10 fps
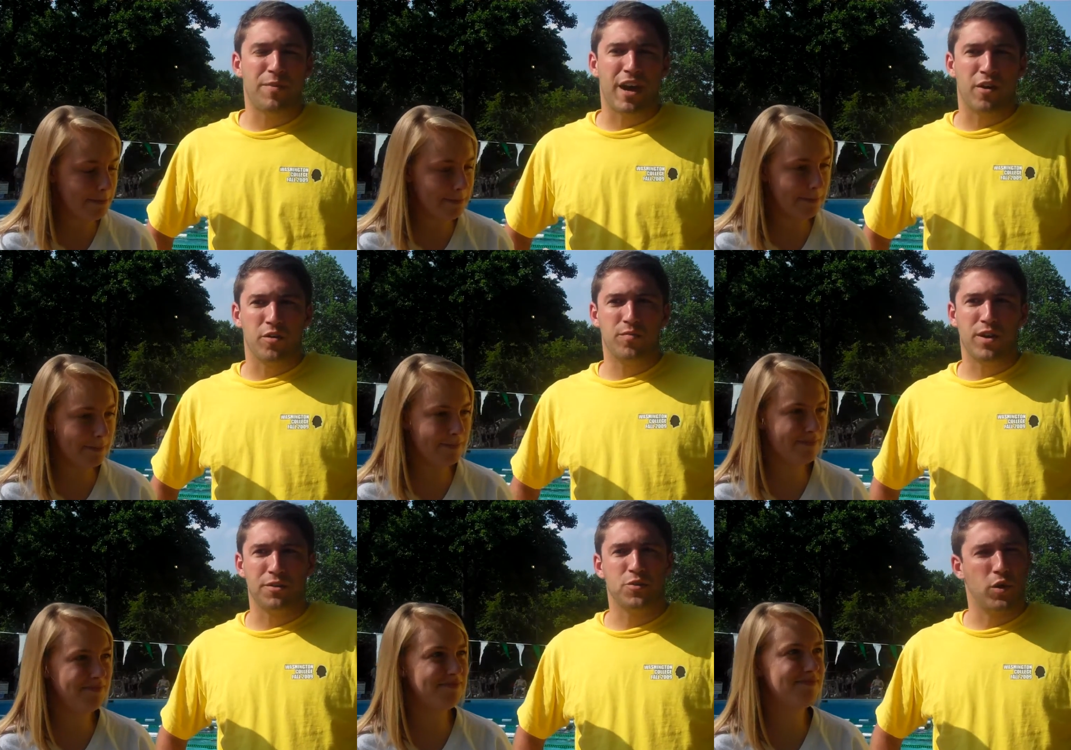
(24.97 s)
Speaker 1: about
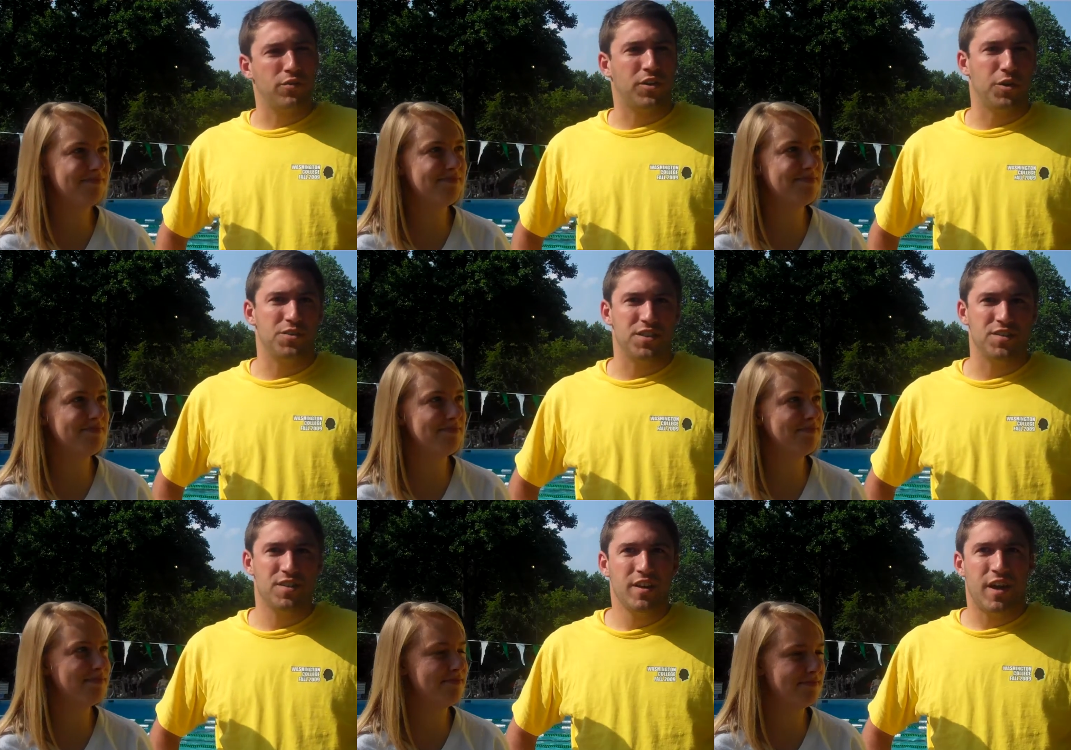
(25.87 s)
probably 12
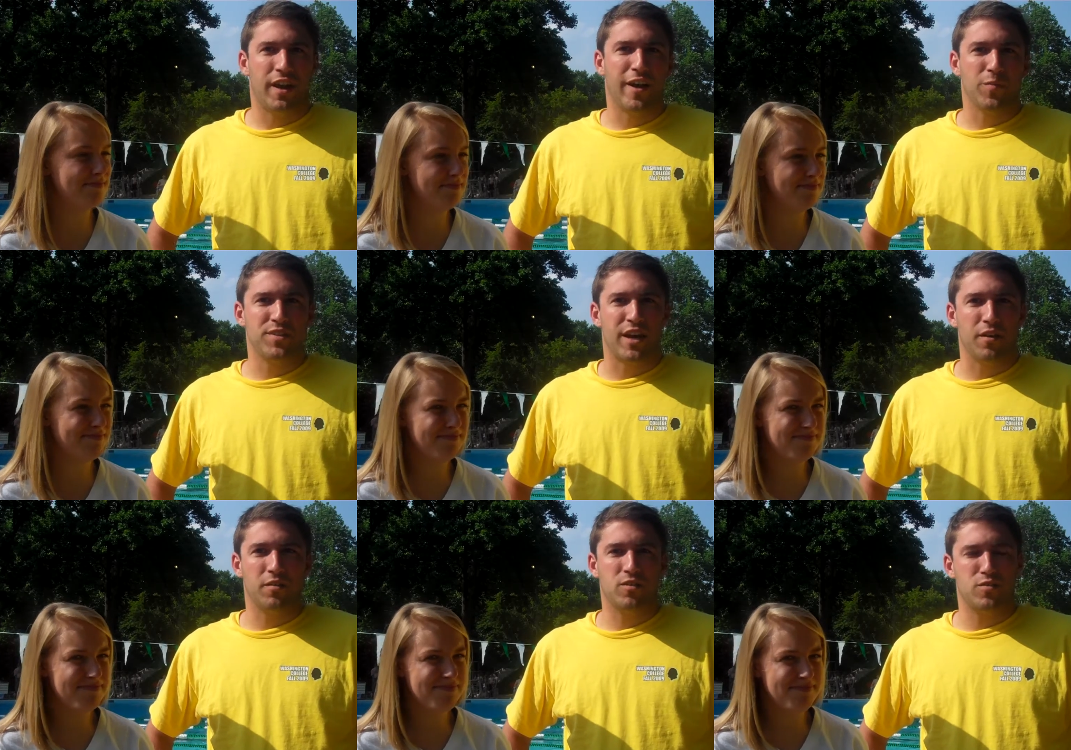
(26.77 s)
coaches, and it helps
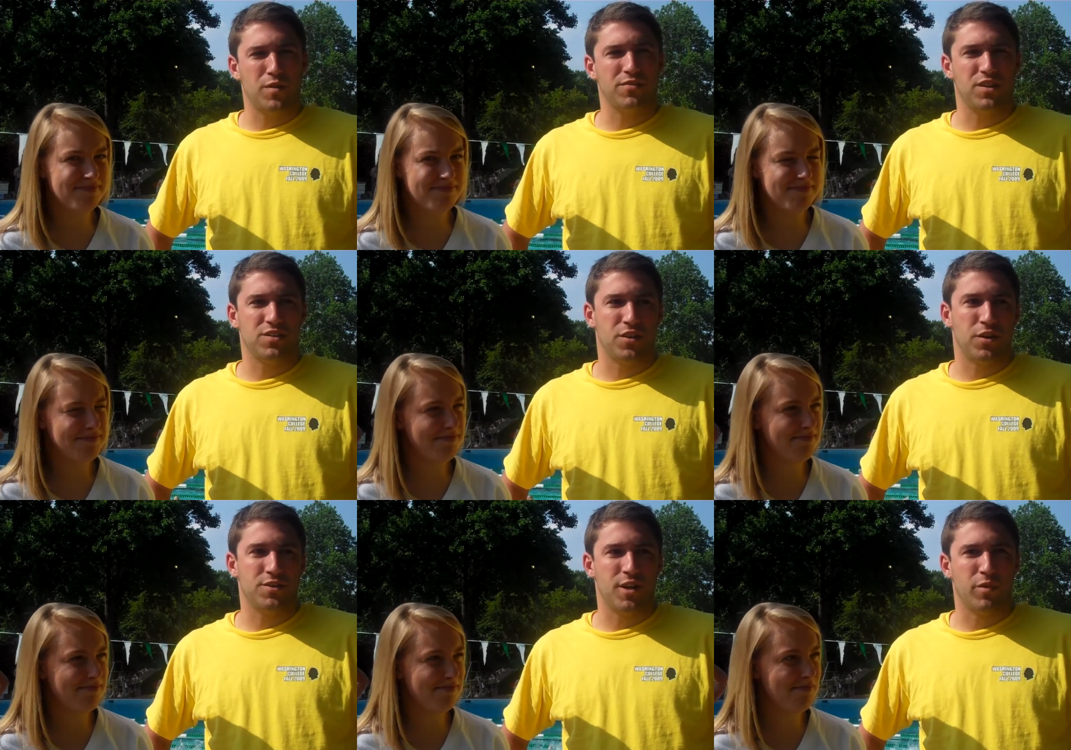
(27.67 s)
out since we have such a
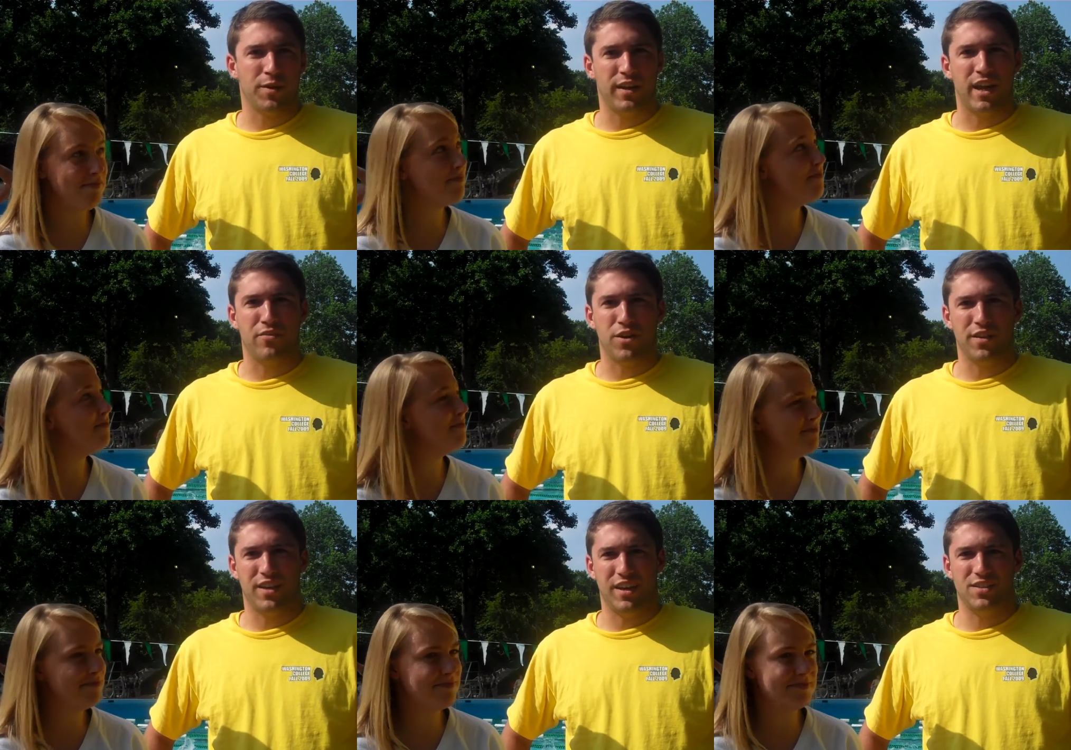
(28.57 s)
large number. We can have all
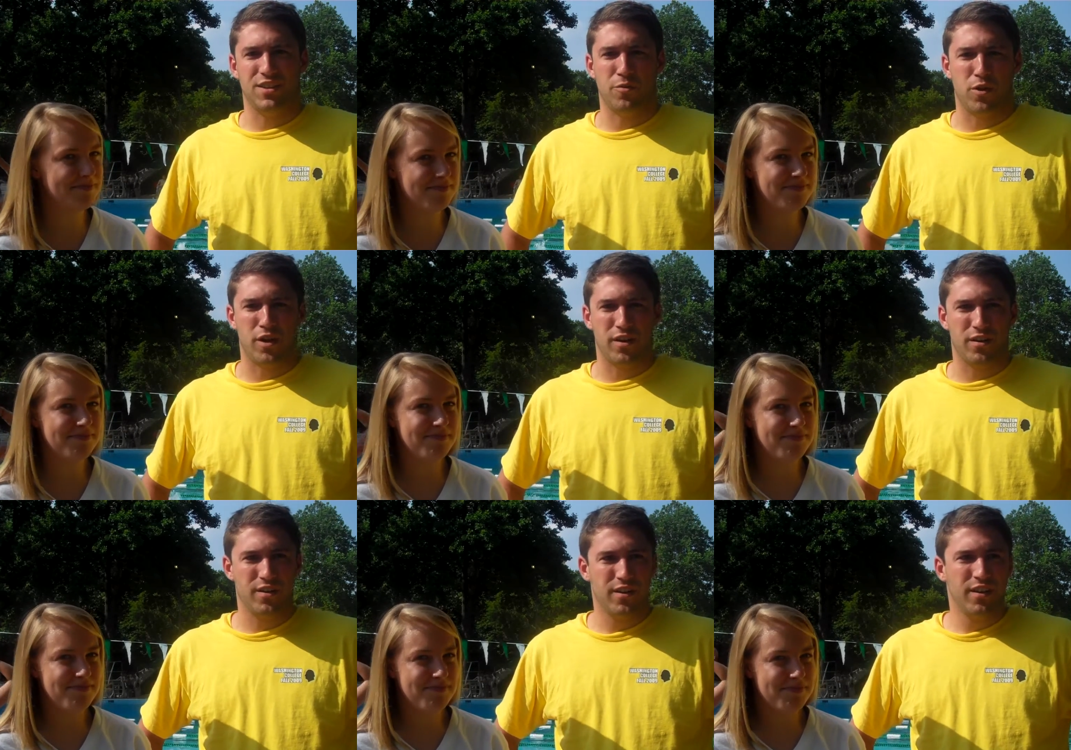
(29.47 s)
the kids in the water,
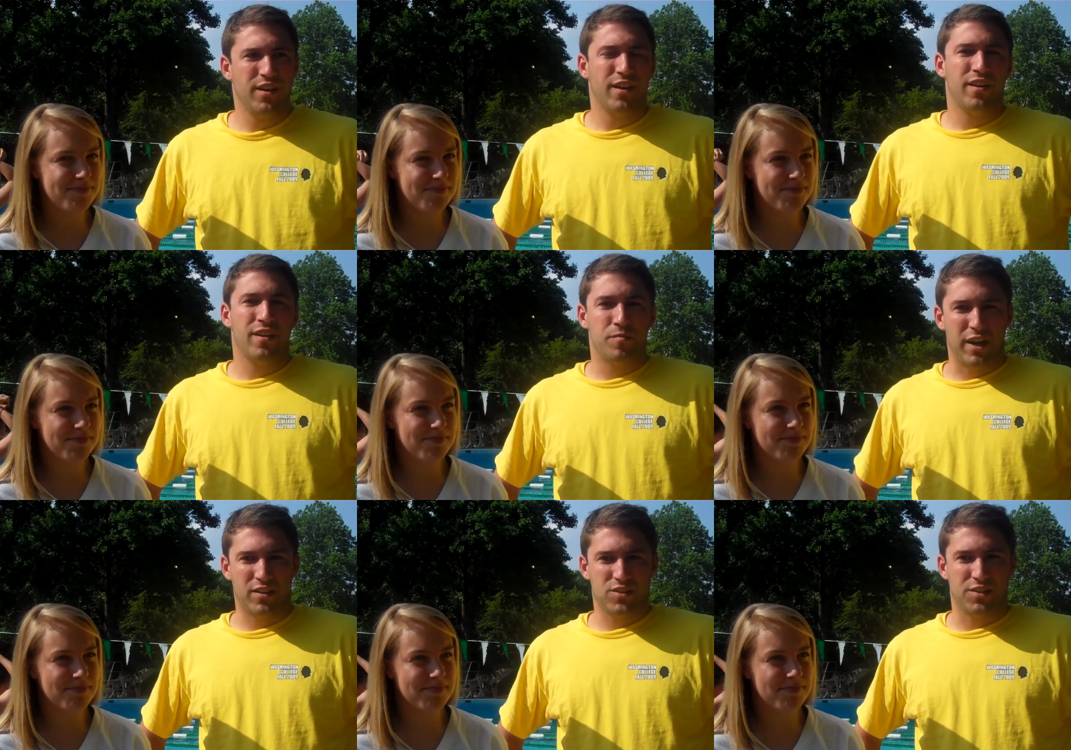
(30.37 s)

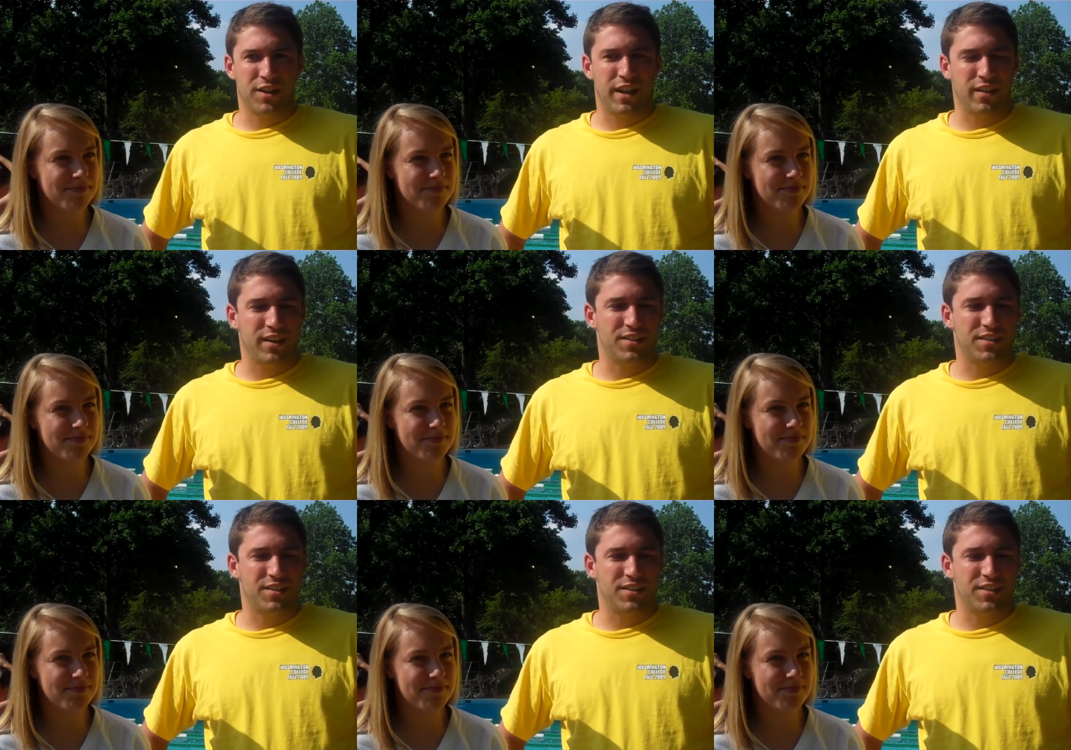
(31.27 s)
making sure they're getting the